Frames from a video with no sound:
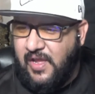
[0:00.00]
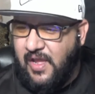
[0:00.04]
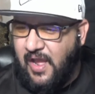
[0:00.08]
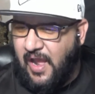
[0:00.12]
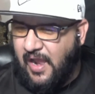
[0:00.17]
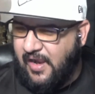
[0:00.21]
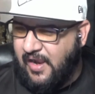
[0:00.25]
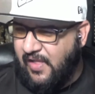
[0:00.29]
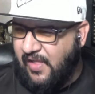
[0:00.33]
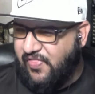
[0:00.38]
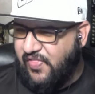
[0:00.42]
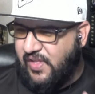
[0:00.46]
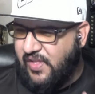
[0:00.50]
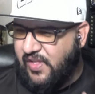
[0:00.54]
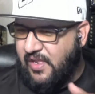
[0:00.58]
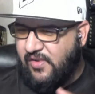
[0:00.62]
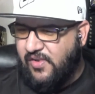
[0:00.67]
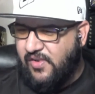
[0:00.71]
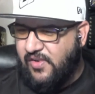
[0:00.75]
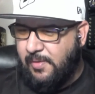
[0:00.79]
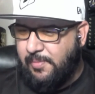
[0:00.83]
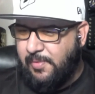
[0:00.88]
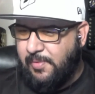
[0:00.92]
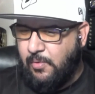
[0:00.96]
I got the
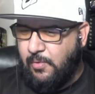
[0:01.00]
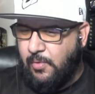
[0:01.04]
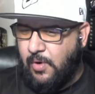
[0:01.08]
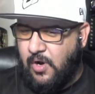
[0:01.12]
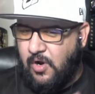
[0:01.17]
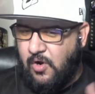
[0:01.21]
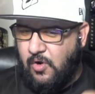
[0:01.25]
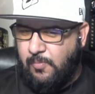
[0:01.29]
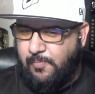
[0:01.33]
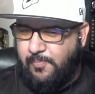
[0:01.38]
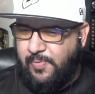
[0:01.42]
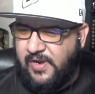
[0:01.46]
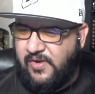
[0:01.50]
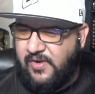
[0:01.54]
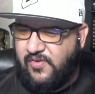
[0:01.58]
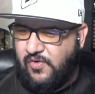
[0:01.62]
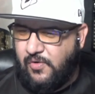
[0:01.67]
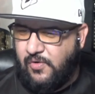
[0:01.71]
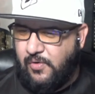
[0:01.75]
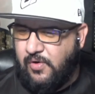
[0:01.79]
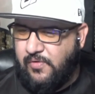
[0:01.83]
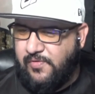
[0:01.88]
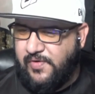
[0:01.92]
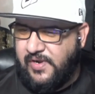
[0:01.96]
NWO
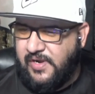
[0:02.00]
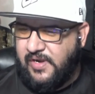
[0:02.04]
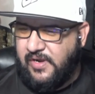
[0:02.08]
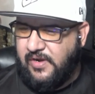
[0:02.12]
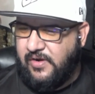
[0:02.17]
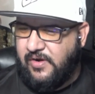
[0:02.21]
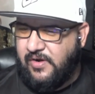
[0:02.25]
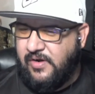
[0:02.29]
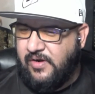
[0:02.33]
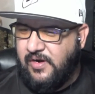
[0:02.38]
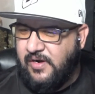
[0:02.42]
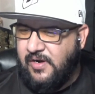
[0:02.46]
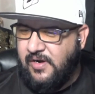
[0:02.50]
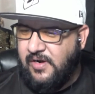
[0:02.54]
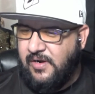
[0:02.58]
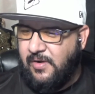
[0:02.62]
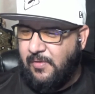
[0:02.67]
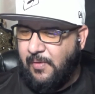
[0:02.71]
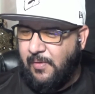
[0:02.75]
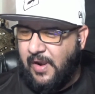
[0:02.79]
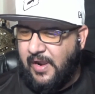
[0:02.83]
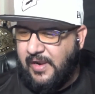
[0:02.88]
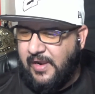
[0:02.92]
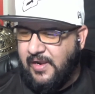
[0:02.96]
picture over here,
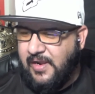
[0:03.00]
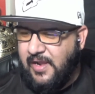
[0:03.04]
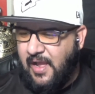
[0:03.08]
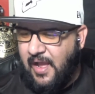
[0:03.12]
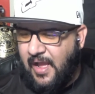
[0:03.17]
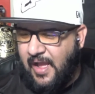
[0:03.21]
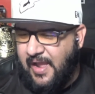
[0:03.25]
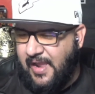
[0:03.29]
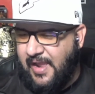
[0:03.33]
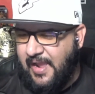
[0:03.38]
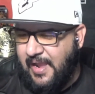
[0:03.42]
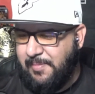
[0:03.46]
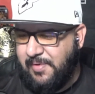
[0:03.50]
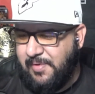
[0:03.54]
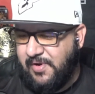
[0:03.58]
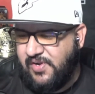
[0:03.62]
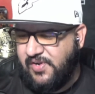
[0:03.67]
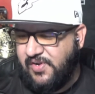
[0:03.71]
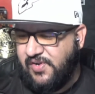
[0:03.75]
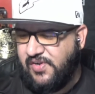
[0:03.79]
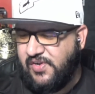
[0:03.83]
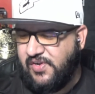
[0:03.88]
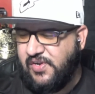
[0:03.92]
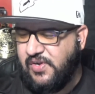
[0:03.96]
right? I am a
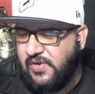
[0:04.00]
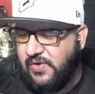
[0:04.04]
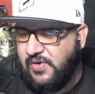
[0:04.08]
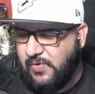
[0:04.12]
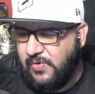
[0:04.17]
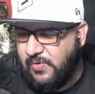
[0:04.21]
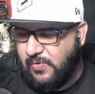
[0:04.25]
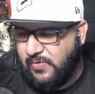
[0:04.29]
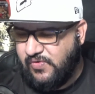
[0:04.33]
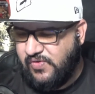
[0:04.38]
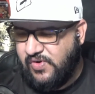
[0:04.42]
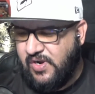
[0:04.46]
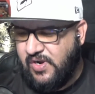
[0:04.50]
huge